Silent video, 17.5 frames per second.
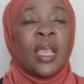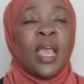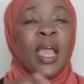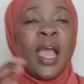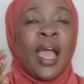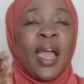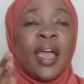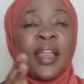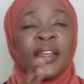
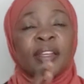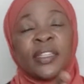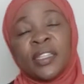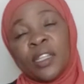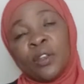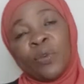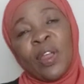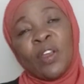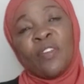And
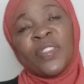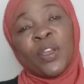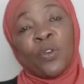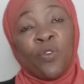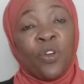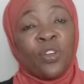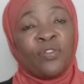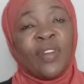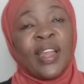in one of the
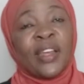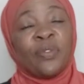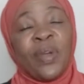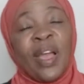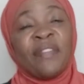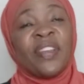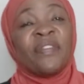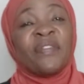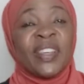quadrants, we
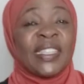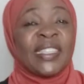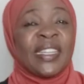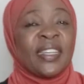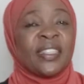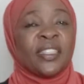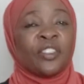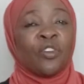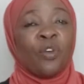have
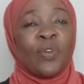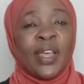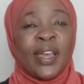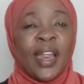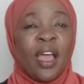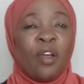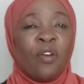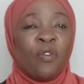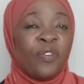investors. So
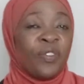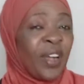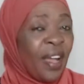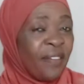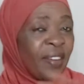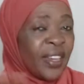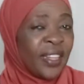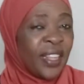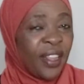we've
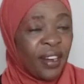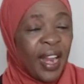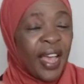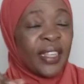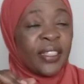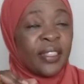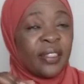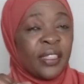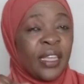covered
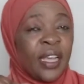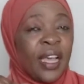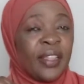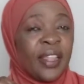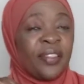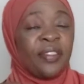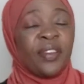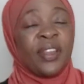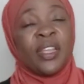the
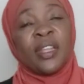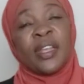other three.